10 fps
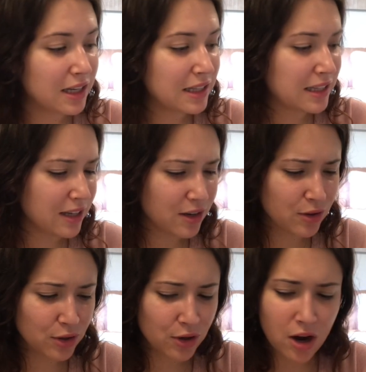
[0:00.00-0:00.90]
Leo,
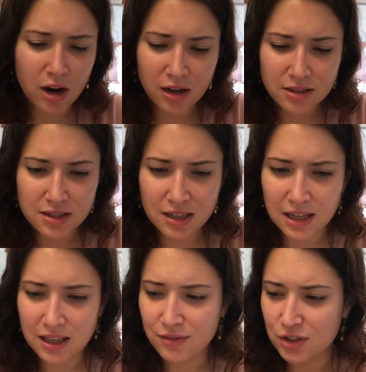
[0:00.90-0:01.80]
your cards that I
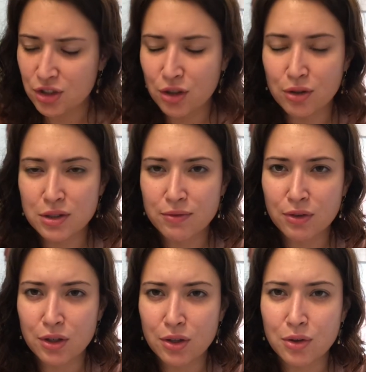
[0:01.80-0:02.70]
even chose for
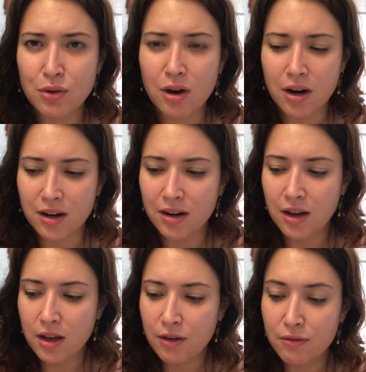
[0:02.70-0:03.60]
you are
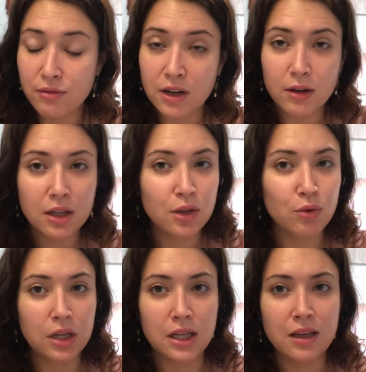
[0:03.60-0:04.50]
very
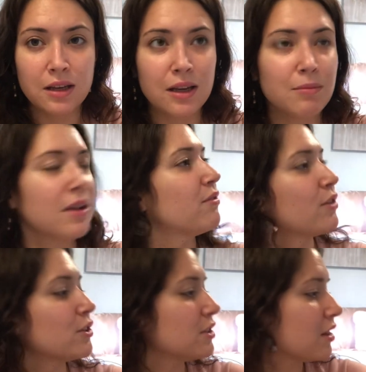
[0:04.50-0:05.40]
unique, and my
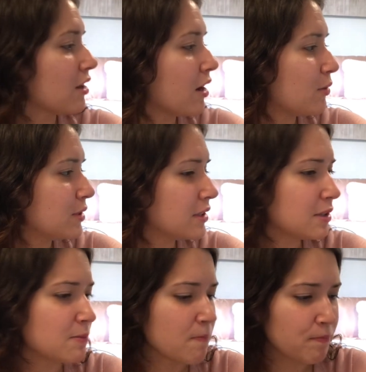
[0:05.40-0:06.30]
first thought was,
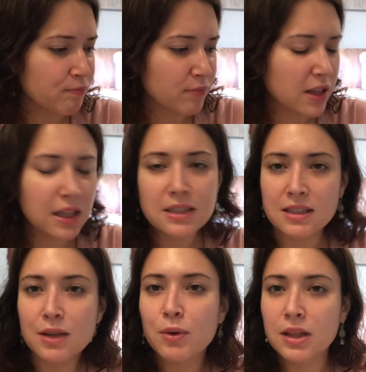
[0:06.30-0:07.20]
let's
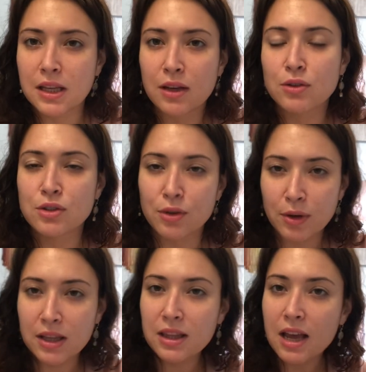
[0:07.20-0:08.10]
see what Leo's
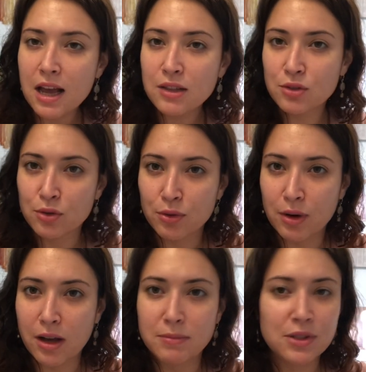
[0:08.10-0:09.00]
doing in the astral
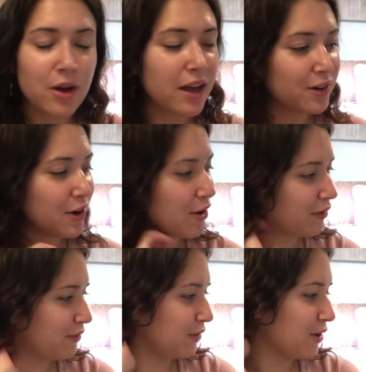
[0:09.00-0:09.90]
realm. So I don't know
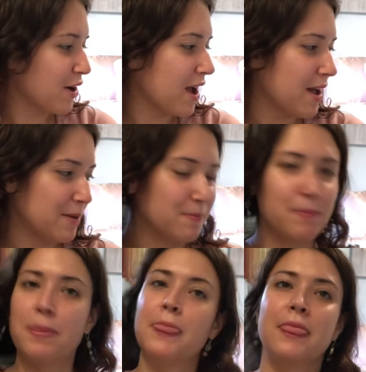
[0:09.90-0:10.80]
if you're um,
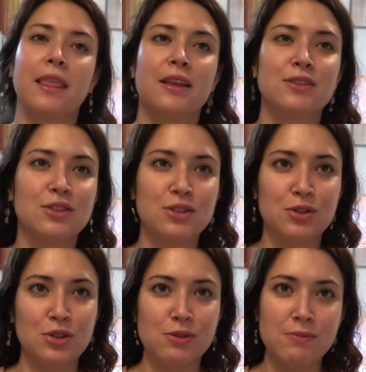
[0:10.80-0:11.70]
just
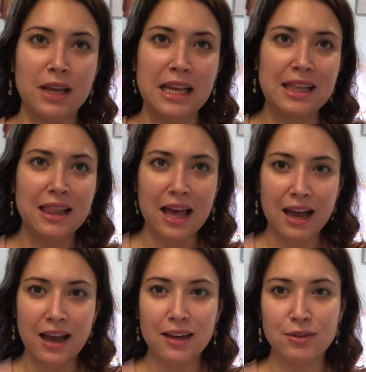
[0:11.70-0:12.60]
in that
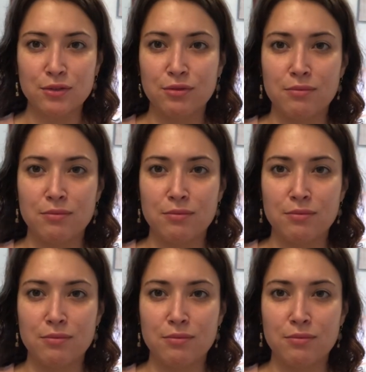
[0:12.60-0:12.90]
kind of